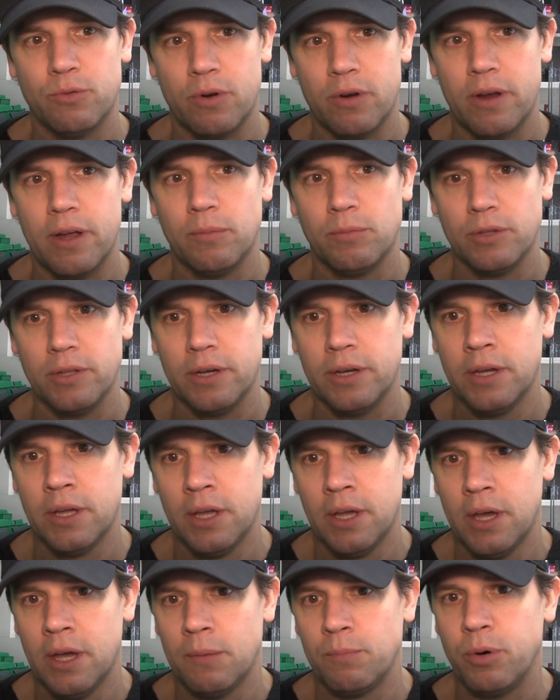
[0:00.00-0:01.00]
we were able to
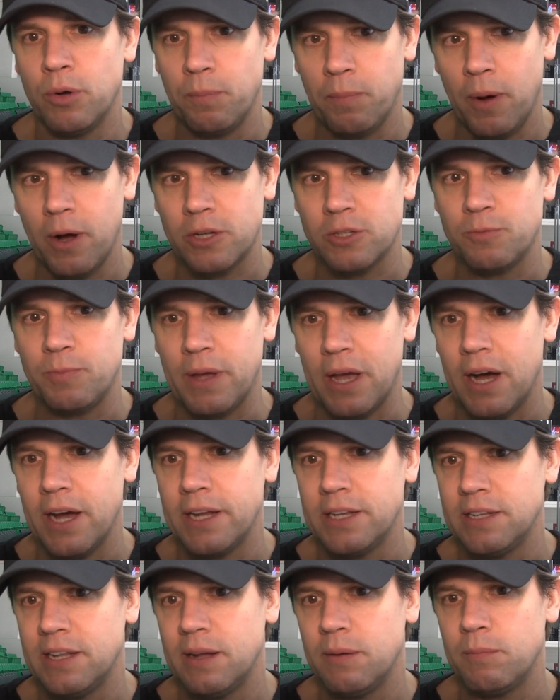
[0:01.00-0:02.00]
put pucks
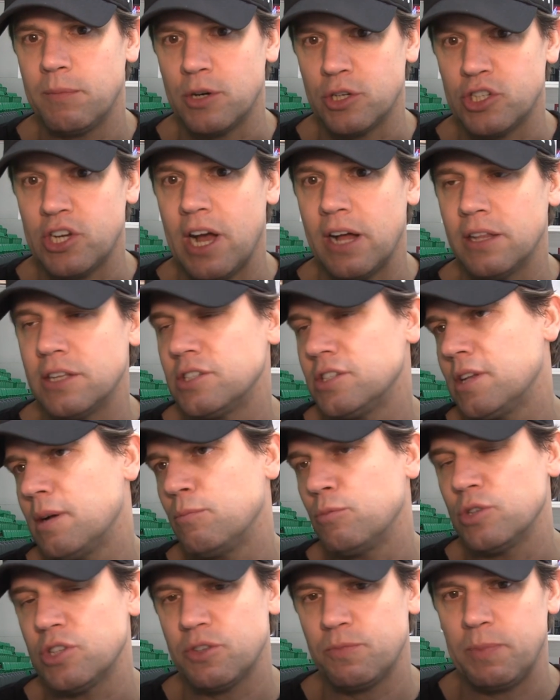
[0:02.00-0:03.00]
behind them or challenge
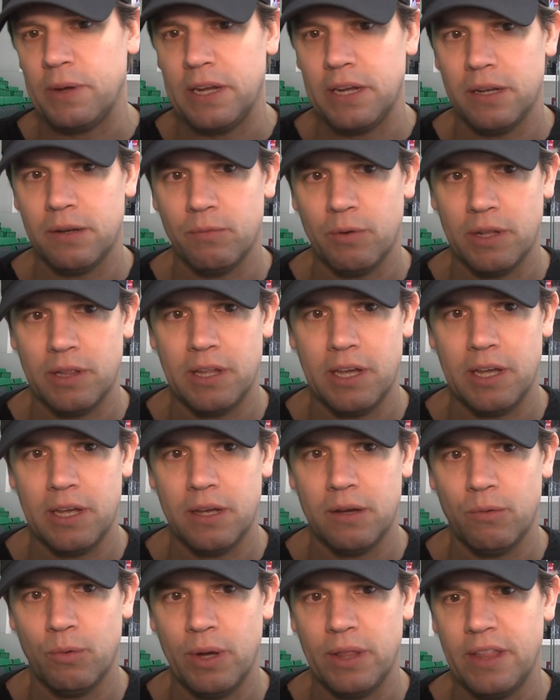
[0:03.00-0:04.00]
them with speed when
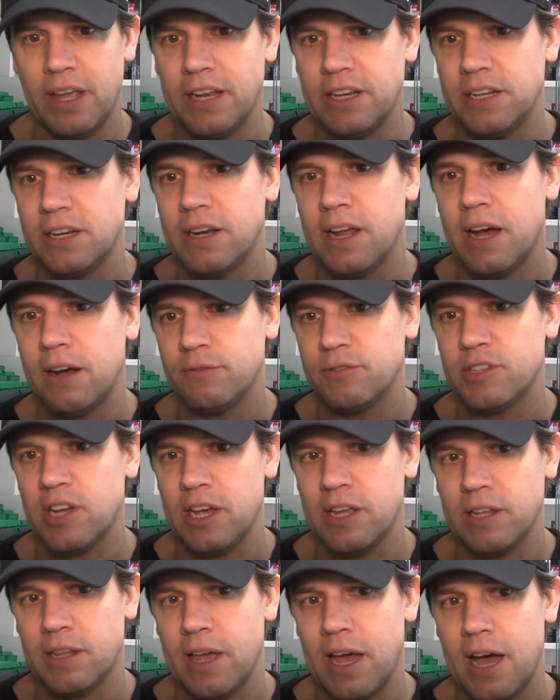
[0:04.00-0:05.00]
they didn't have
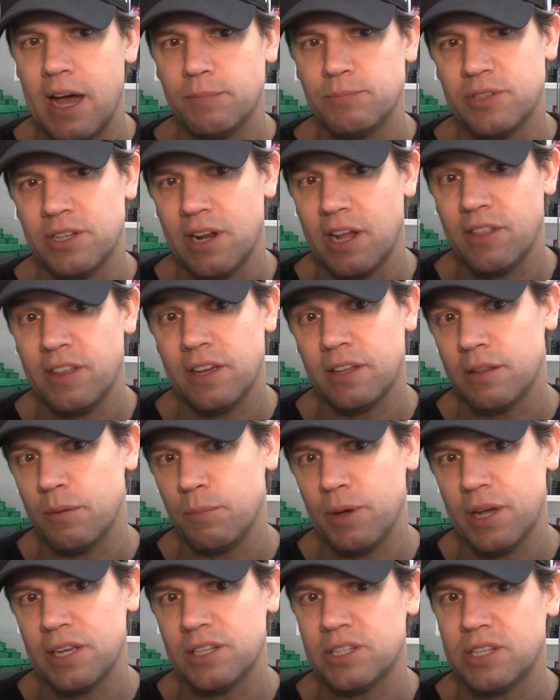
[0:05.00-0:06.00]
tight gaps. And I think
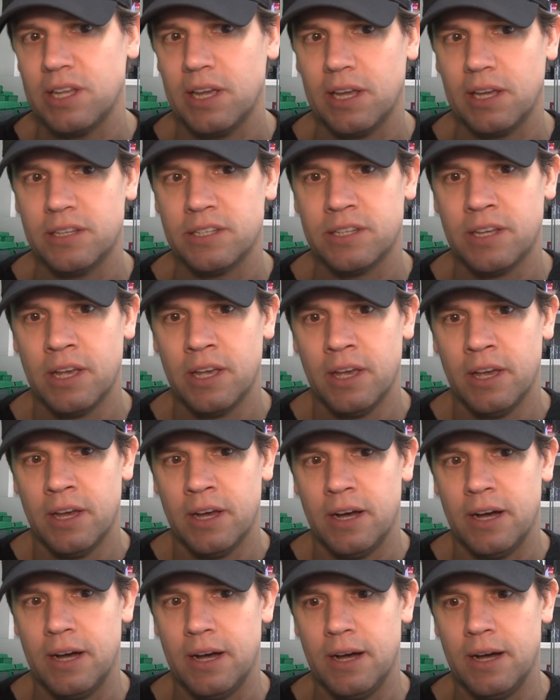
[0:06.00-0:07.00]
the biggest thing is
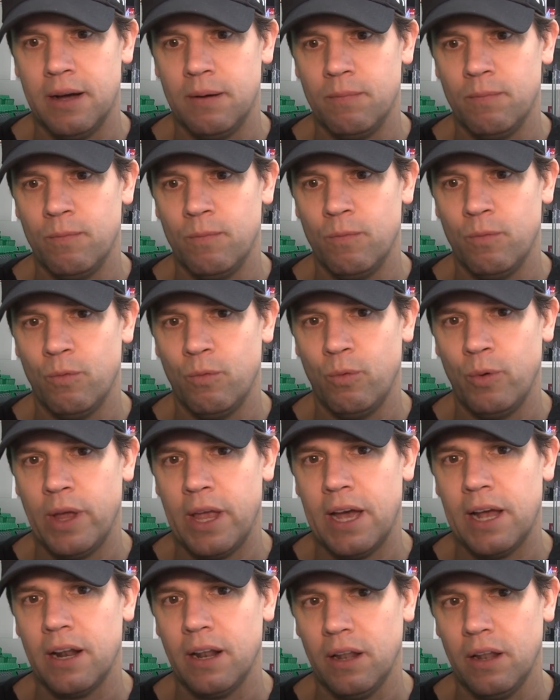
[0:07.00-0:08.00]

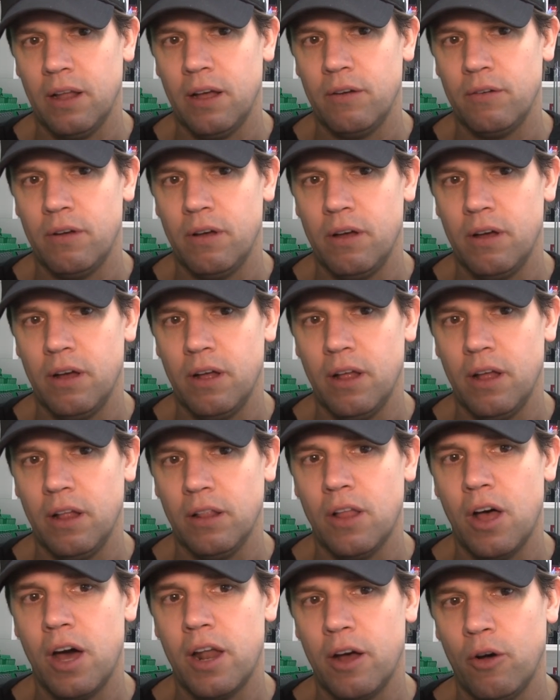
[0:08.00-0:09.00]
we had a
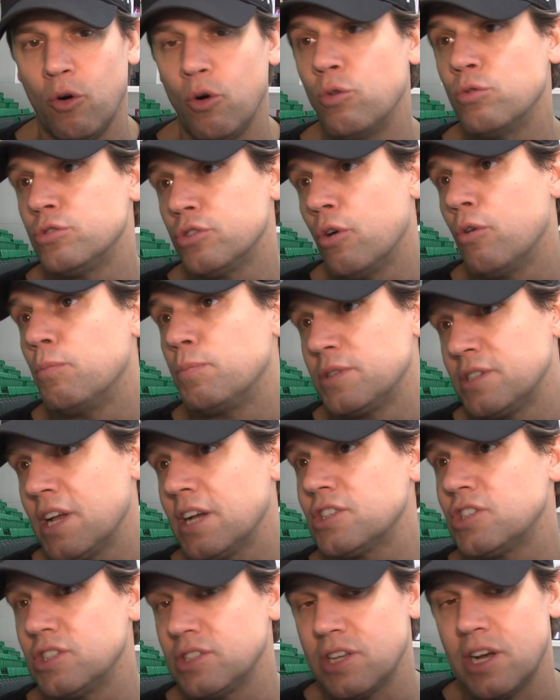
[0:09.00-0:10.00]
lot of ozone
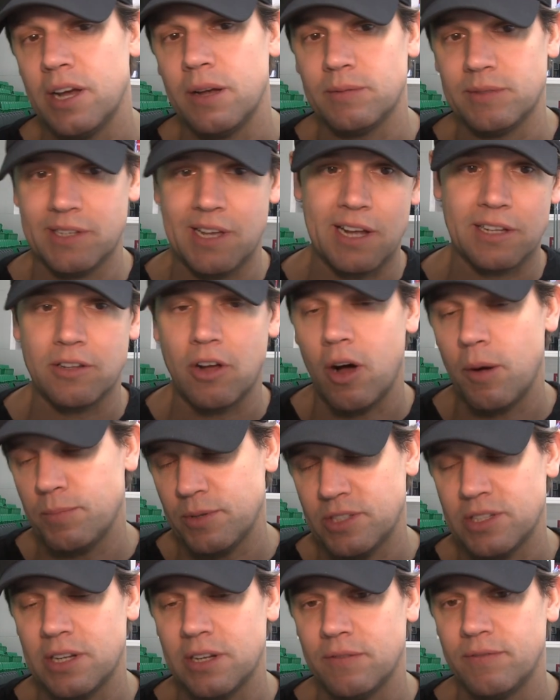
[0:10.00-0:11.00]
possession time, exact
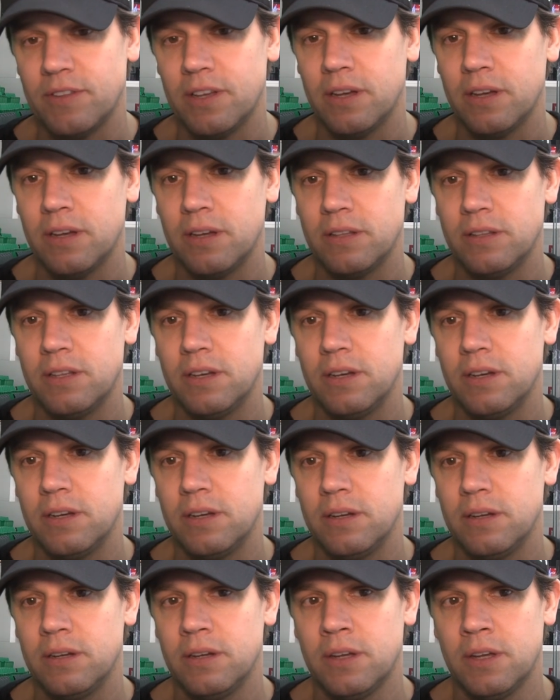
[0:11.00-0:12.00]
opposite of
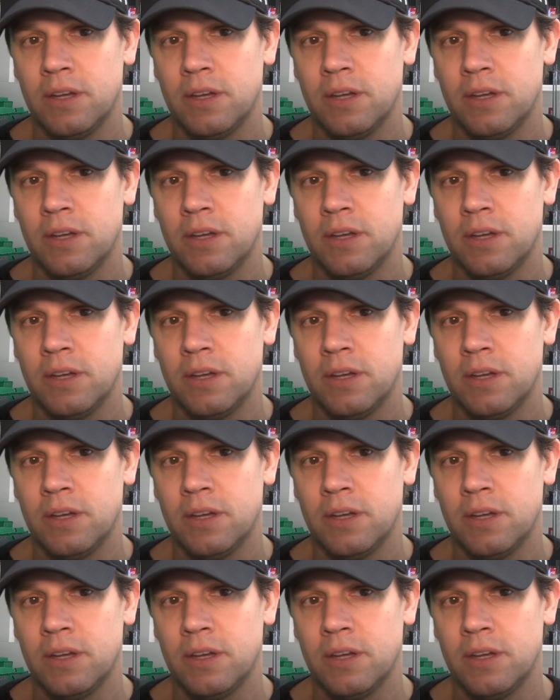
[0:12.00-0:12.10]
the